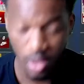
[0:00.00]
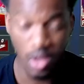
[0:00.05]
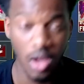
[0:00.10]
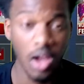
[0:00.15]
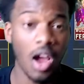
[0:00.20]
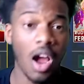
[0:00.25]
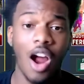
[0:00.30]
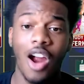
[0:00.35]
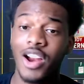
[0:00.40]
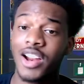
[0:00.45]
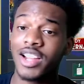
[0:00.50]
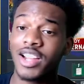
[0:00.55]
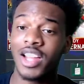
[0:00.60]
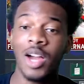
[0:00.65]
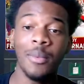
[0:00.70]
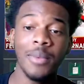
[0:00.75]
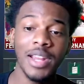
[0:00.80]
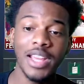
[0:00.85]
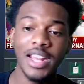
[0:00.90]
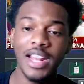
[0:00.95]
Alright,
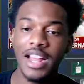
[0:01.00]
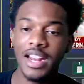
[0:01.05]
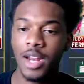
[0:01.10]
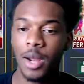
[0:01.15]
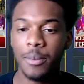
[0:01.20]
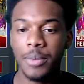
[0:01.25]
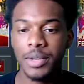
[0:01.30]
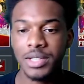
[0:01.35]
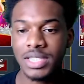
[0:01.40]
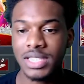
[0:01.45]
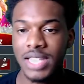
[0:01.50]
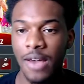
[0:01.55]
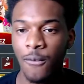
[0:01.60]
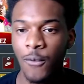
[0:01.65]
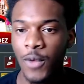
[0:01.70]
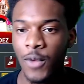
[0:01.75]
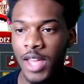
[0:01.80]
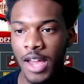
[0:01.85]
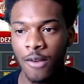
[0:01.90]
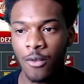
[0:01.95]
coming in at number 7,
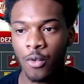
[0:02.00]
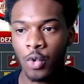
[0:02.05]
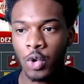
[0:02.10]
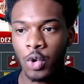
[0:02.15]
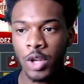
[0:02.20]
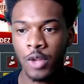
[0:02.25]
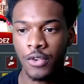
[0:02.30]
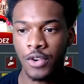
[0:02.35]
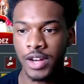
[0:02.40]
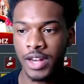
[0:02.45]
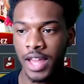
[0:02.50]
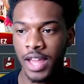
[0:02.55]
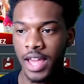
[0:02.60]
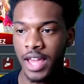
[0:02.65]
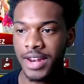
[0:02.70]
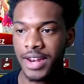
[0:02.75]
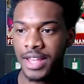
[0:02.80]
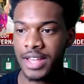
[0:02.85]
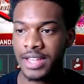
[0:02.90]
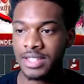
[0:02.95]
we have Rudy
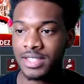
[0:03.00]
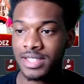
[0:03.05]
Fernandez. This